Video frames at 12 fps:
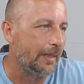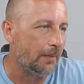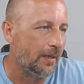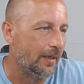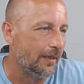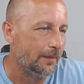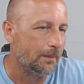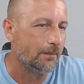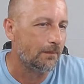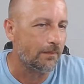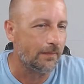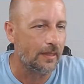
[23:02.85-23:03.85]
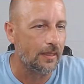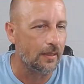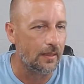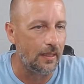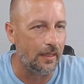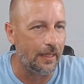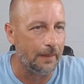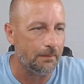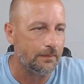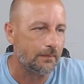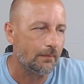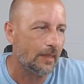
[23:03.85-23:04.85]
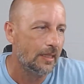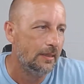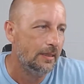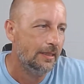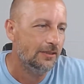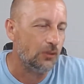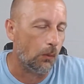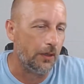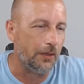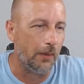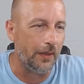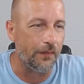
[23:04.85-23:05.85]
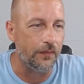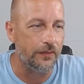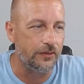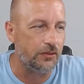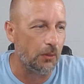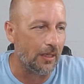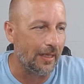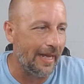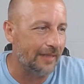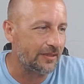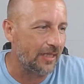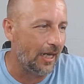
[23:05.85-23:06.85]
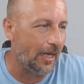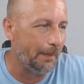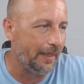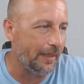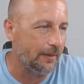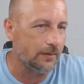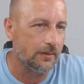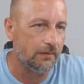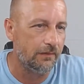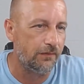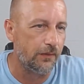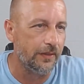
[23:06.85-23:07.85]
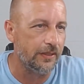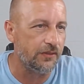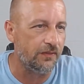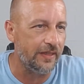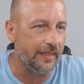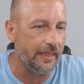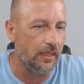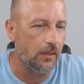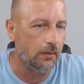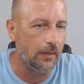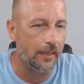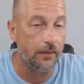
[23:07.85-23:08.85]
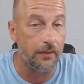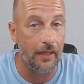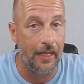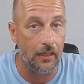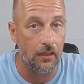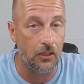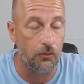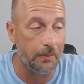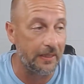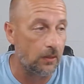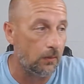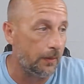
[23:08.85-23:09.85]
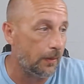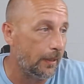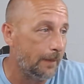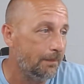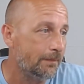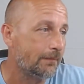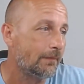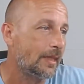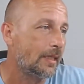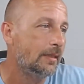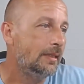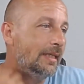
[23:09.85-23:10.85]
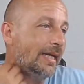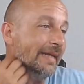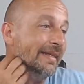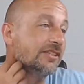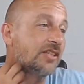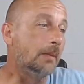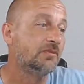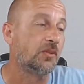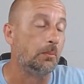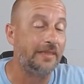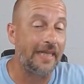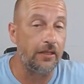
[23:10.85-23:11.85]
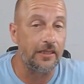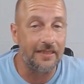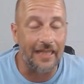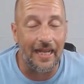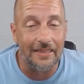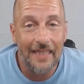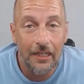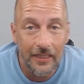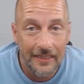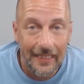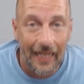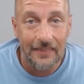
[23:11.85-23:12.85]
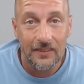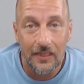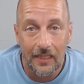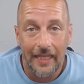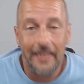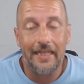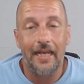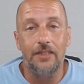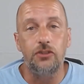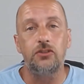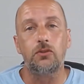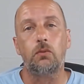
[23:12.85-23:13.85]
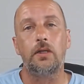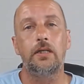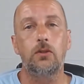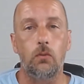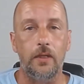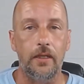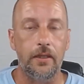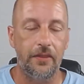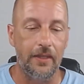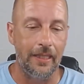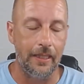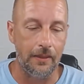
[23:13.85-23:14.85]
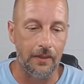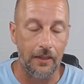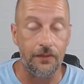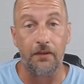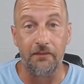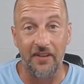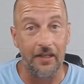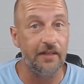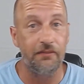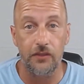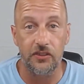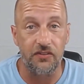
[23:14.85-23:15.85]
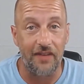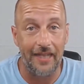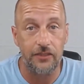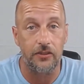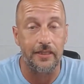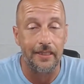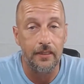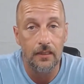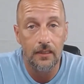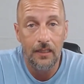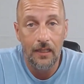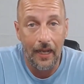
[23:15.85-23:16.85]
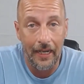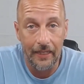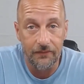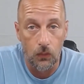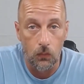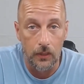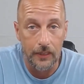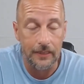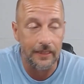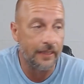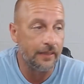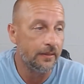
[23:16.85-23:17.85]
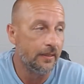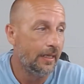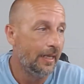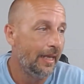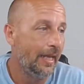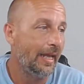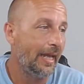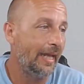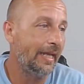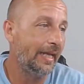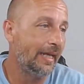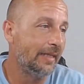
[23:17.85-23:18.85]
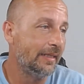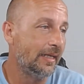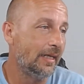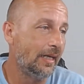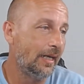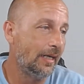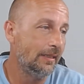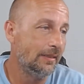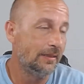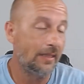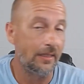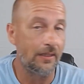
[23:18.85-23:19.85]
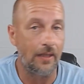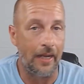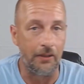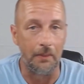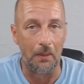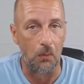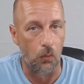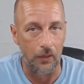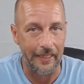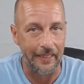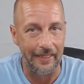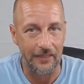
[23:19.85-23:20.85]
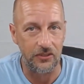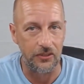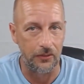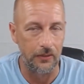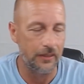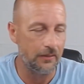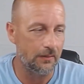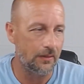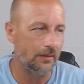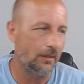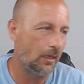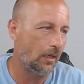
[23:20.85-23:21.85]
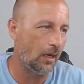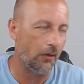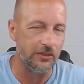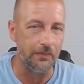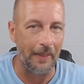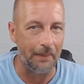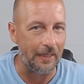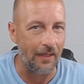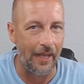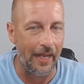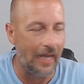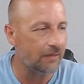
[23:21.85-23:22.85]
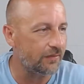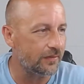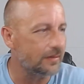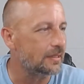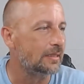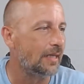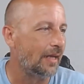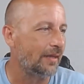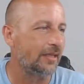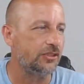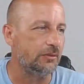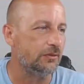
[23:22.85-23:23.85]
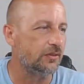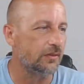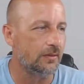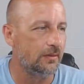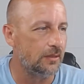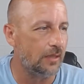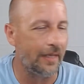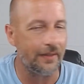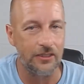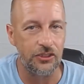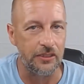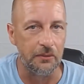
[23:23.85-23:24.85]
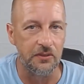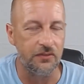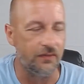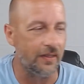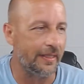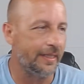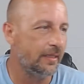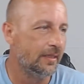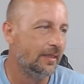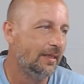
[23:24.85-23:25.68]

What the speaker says: mod. Alright. So we're to our last comment for this video. I don't know how long we've been going on. And this comes from Tara Stein. Tara Stein's a lady I used to work with in the very first factory I ever worked in. And I remember working next to her. Always made me laugh. I thought she was funny.